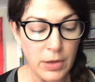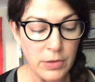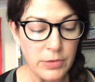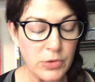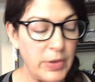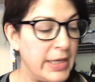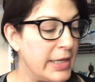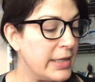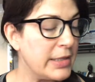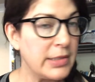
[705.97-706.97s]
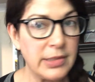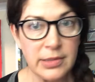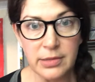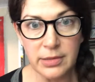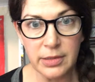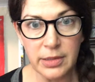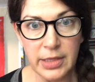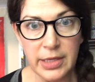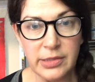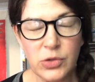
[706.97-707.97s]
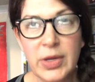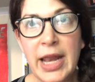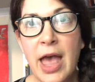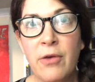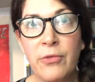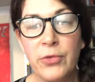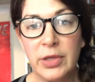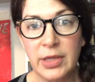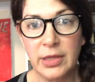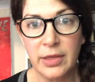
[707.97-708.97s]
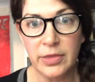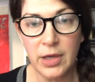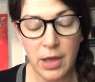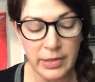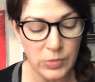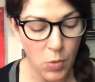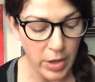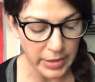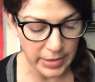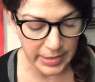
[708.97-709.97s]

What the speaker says: So he is doing everything that the gods want.